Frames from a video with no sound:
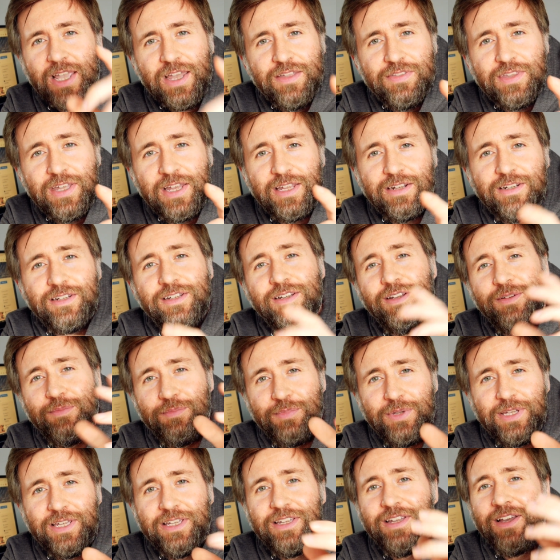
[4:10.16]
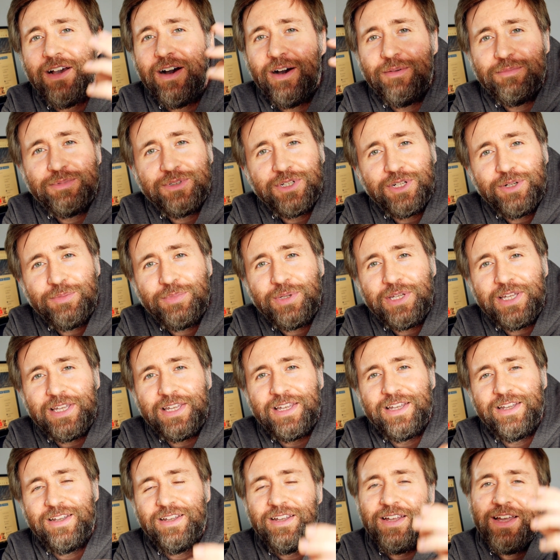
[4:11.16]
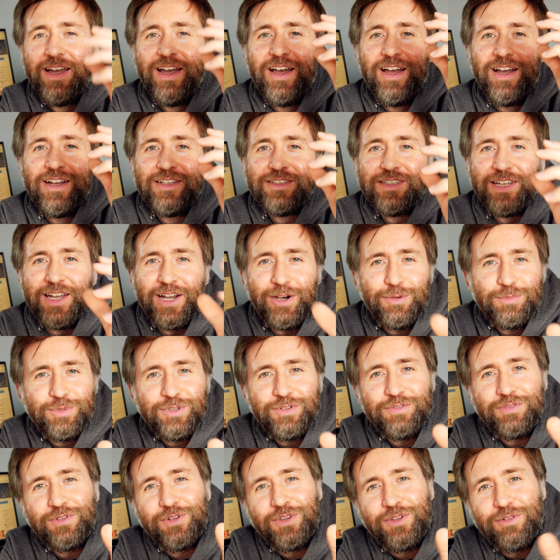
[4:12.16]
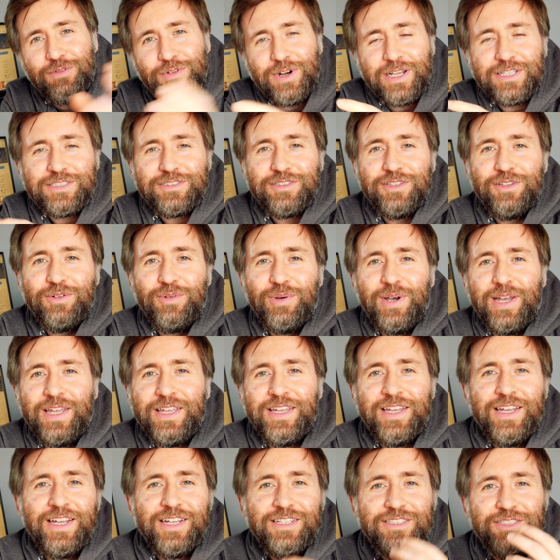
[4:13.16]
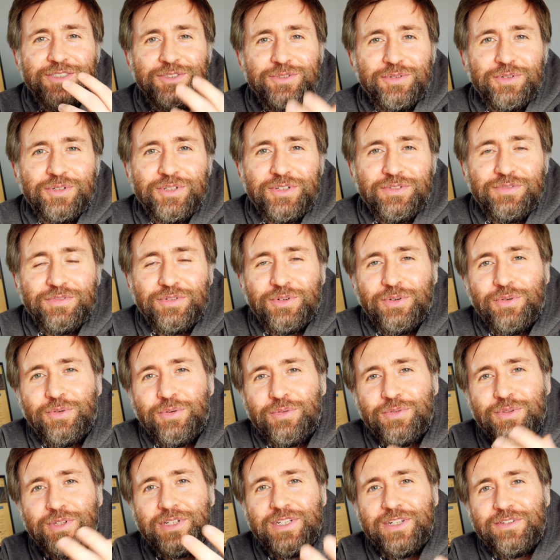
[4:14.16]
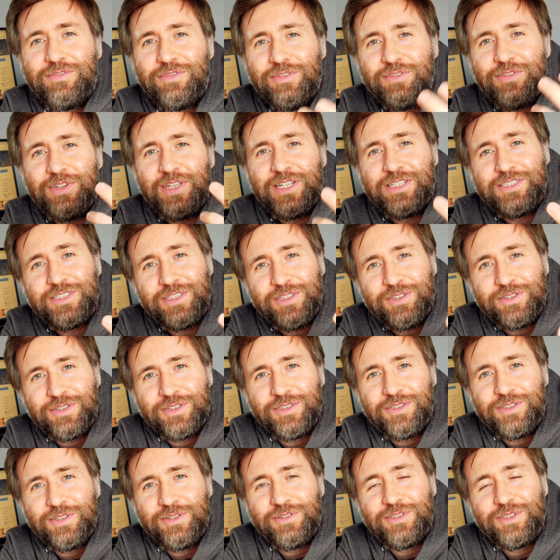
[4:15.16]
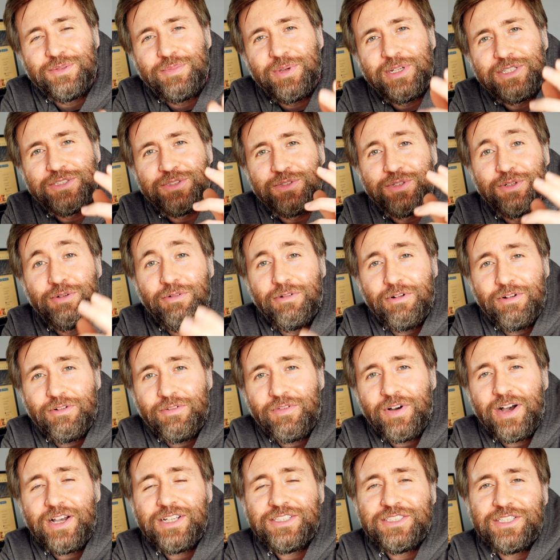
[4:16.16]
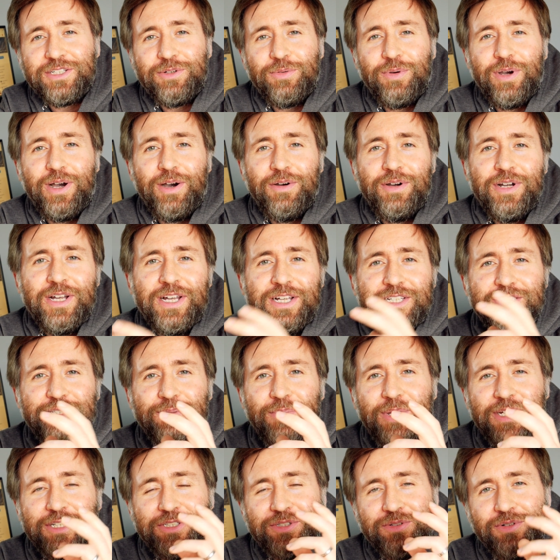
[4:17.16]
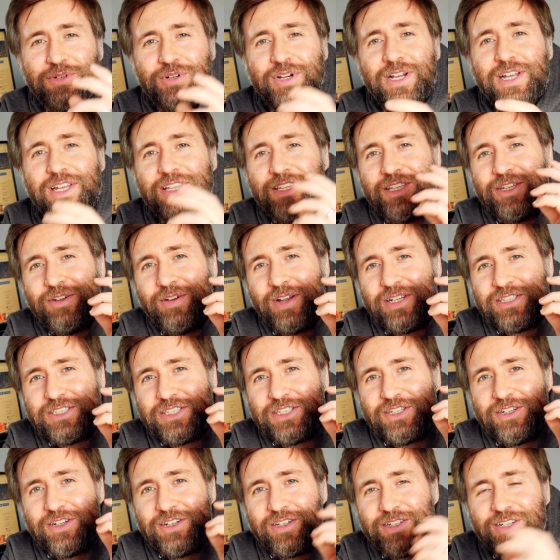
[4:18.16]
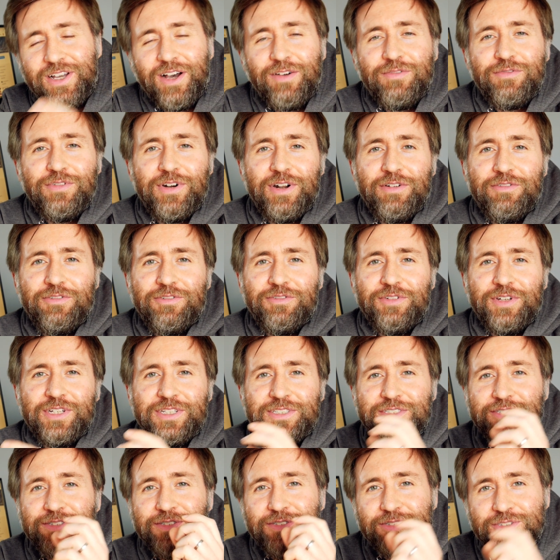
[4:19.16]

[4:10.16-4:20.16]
And then me, I'm gonna be here to help you through the rest of the way, to talk you through all the different things that you can do to make sure you're revising well, to make sure that you're actually going to cover everything